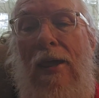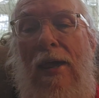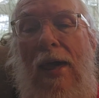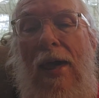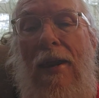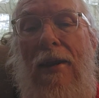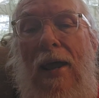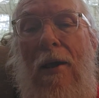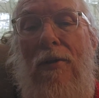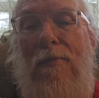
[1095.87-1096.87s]
and
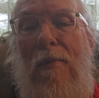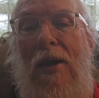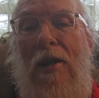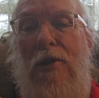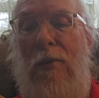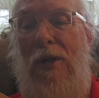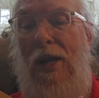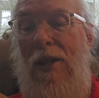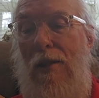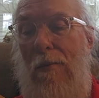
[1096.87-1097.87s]
now it's made into
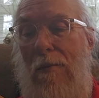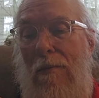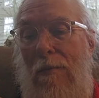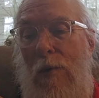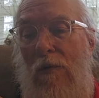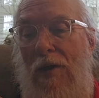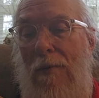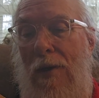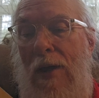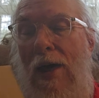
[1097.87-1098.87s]
another movie,
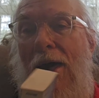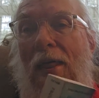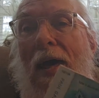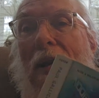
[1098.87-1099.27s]
and that